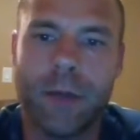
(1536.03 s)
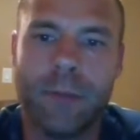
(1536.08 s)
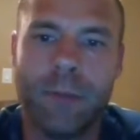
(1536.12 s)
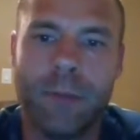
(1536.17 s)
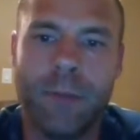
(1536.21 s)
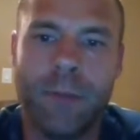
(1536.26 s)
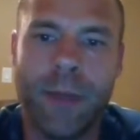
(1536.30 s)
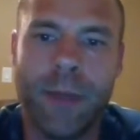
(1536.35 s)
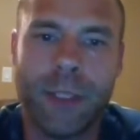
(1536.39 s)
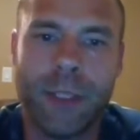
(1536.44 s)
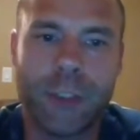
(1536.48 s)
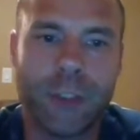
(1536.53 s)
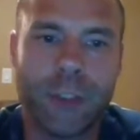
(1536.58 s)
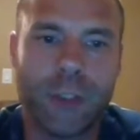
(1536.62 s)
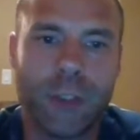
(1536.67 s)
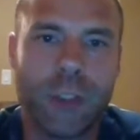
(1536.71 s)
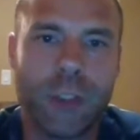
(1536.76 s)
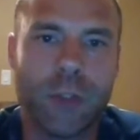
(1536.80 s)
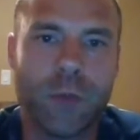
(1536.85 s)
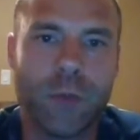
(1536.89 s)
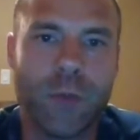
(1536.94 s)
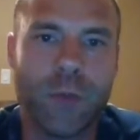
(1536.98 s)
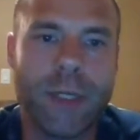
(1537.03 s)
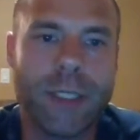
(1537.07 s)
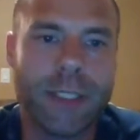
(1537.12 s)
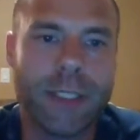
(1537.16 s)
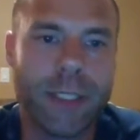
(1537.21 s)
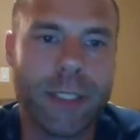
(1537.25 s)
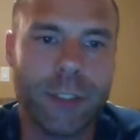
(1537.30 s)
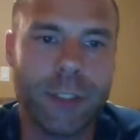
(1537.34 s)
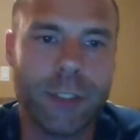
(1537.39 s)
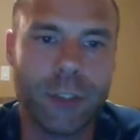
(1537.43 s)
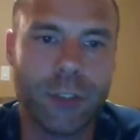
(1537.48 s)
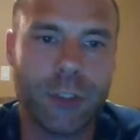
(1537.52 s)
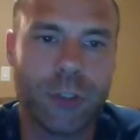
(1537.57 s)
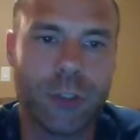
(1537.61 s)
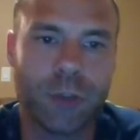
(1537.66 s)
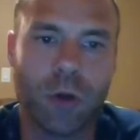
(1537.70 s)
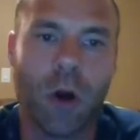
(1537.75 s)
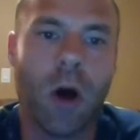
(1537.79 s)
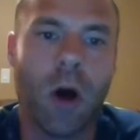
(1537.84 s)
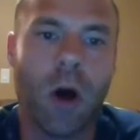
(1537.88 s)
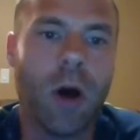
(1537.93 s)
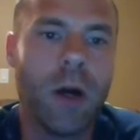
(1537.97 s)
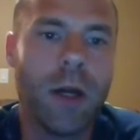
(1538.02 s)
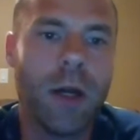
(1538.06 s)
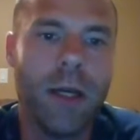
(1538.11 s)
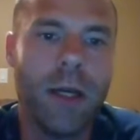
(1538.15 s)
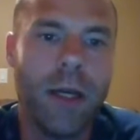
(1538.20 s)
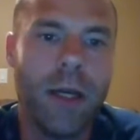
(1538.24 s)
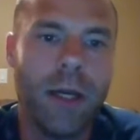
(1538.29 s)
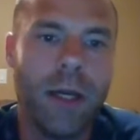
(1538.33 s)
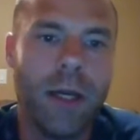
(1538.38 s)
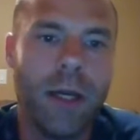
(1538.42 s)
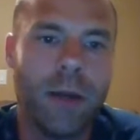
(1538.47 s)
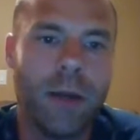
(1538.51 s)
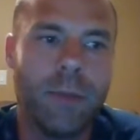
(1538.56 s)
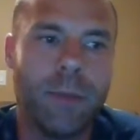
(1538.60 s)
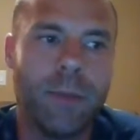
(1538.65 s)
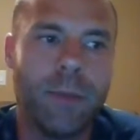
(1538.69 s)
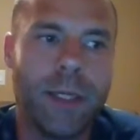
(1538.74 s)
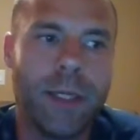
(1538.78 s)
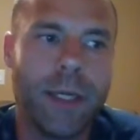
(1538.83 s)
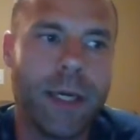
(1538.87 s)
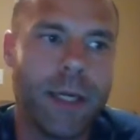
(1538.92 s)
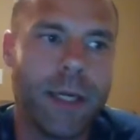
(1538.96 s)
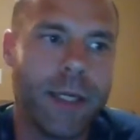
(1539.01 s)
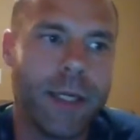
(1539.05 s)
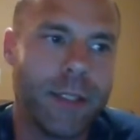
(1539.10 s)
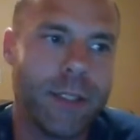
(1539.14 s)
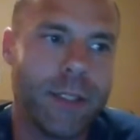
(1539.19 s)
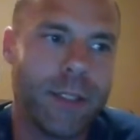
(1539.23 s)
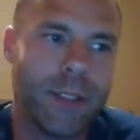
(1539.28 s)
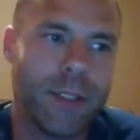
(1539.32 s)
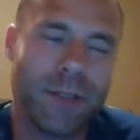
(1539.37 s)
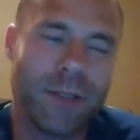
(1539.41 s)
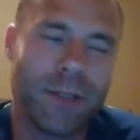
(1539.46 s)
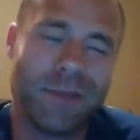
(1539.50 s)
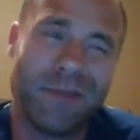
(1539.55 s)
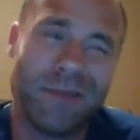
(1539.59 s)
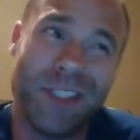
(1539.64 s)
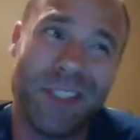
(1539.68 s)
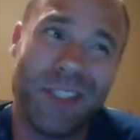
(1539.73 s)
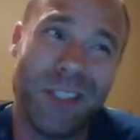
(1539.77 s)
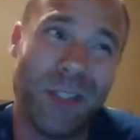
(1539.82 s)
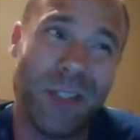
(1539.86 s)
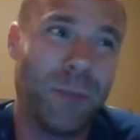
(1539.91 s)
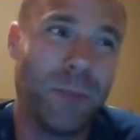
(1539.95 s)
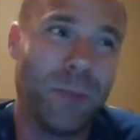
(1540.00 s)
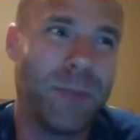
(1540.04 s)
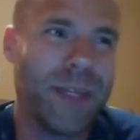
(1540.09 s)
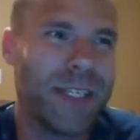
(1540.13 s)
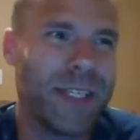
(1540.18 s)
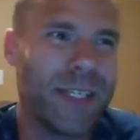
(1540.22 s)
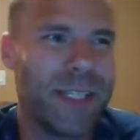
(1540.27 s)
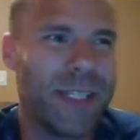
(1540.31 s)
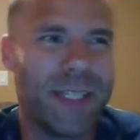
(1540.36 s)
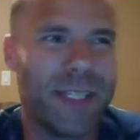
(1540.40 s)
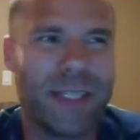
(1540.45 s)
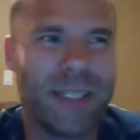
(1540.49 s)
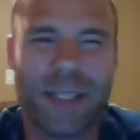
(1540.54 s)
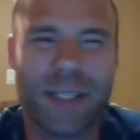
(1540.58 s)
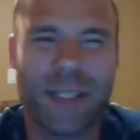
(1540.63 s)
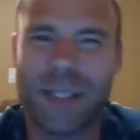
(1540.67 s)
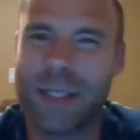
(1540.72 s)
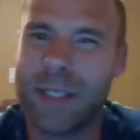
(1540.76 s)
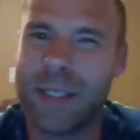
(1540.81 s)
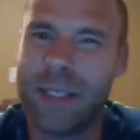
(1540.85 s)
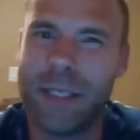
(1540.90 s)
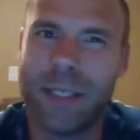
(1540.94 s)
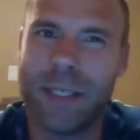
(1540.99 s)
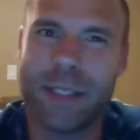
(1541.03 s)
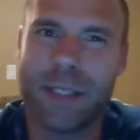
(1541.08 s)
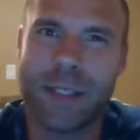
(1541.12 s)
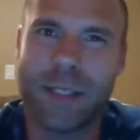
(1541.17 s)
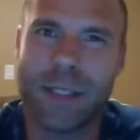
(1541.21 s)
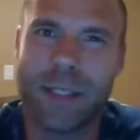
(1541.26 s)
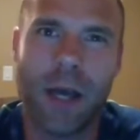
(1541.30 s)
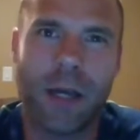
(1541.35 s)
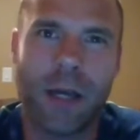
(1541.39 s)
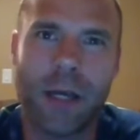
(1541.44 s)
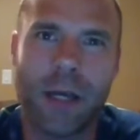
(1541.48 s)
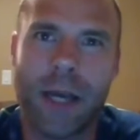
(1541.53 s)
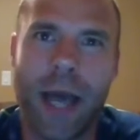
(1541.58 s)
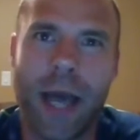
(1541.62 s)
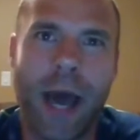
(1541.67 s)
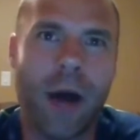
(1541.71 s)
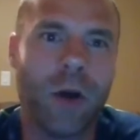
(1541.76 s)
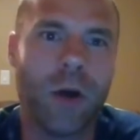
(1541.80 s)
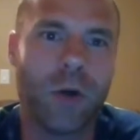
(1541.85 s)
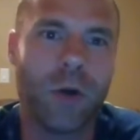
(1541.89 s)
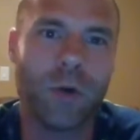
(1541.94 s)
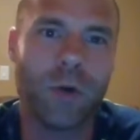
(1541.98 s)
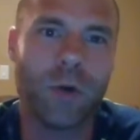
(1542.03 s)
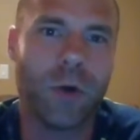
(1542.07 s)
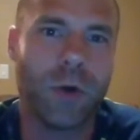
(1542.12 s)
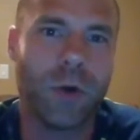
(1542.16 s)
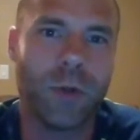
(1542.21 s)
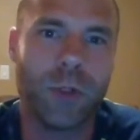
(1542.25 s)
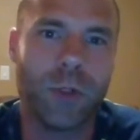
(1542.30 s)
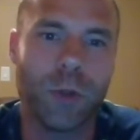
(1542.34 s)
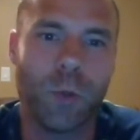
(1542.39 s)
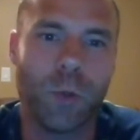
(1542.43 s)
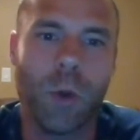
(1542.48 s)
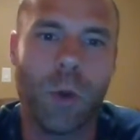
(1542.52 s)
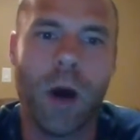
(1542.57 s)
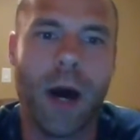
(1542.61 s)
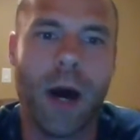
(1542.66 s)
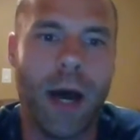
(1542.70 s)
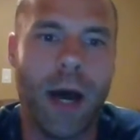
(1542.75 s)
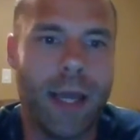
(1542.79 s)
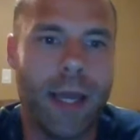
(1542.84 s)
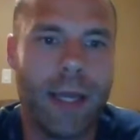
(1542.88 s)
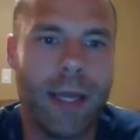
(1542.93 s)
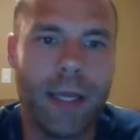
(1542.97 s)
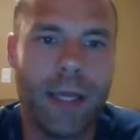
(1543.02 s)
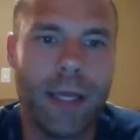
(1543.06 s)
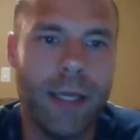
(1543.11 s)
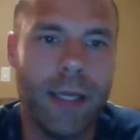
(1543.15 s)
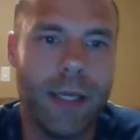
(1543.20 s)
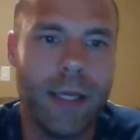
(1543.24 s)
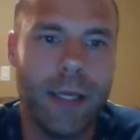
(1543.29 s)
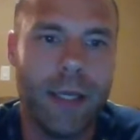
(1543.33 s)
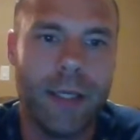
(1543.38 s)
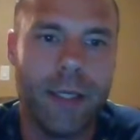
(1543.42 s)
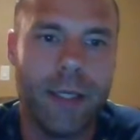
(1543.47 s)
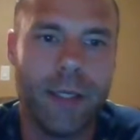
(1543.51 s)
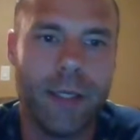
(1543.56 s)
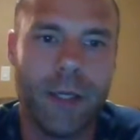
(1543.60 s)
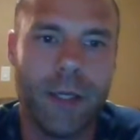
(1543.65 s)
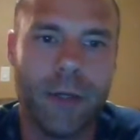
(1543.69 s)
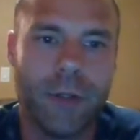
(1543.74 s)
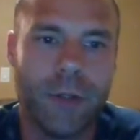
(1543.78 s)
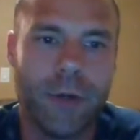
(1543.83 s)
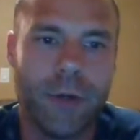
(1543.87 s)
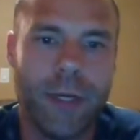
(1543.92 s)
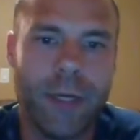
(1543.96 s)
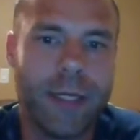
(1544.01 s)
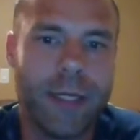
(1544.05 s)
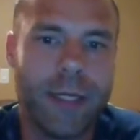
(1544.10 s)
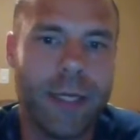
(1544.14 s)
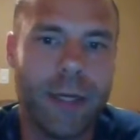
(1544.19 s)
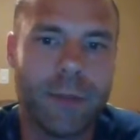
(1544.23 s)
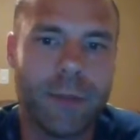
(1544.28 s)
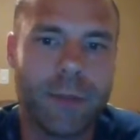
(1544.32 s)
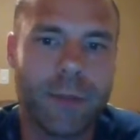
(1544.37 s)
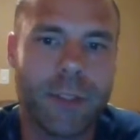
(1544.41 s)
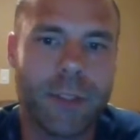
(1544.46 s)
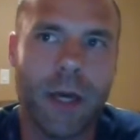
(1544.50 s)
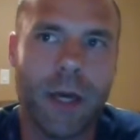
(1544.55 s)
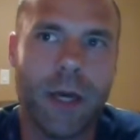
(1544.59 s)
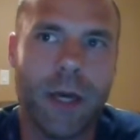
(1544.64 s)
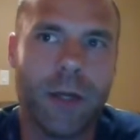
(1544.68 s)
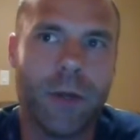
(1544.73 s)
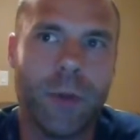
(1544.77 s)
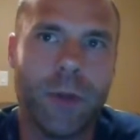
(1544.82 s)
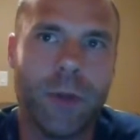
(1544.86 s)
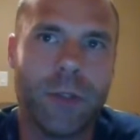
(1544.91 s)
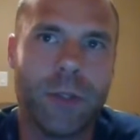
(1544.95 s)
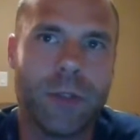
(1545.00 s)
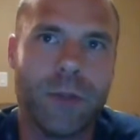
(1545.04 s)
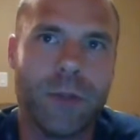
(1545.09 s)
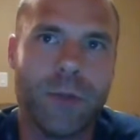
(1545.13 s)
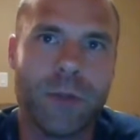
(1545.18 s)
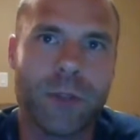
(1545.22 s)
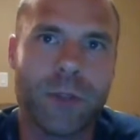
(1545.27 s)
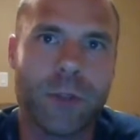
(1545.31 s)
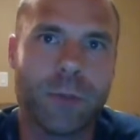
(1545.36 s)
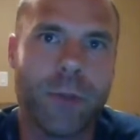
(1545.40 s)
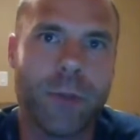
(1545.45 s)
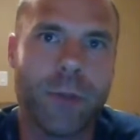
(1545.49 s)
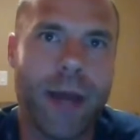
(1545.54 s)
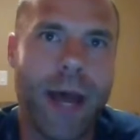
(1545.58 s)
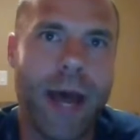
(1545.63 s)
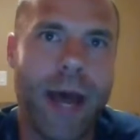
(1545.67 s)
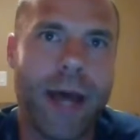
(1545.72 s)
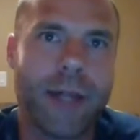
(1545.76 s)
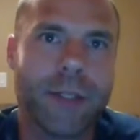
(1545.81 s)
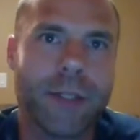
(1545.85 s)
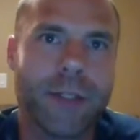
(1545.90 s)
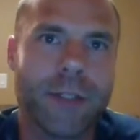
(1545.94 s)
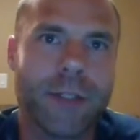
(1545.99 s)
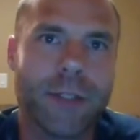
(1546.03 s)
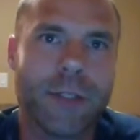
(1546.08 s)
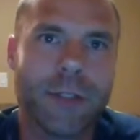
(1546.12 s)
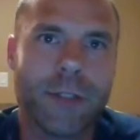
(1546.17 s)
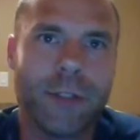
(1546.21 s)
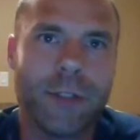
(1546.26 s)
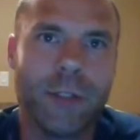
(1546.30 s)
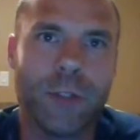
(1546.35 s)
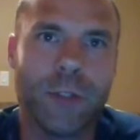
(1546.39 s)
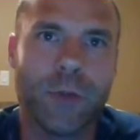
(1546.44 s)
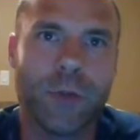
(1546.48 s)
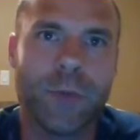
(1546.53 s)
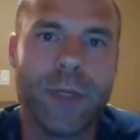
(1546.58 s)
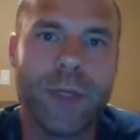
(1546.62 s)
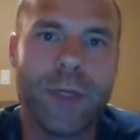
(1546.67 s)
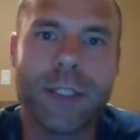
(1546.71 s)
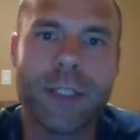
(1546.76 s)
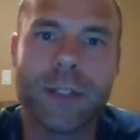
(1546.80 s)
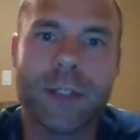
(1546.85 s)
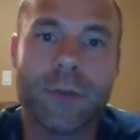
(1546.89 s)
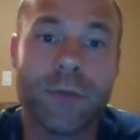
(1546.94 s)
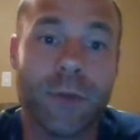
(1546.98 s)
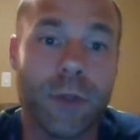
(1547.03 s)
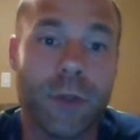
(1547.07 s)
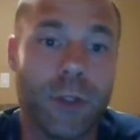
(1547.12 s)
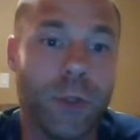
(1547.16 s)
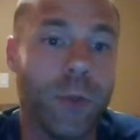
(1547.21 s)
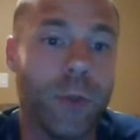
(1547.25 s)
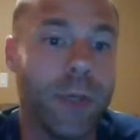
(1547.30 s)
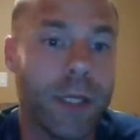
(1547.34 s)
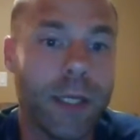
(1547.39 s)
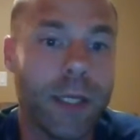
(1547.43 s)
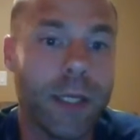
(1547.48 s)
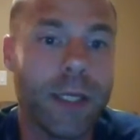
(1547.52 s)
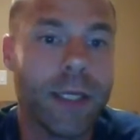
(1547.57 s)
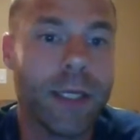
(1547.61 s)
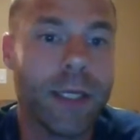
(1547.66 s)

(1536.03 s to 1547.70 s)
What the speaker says: Make sure your reason is strong, because your business is not going to outgrow your why. Your income's not going to surpass your reason for doing it.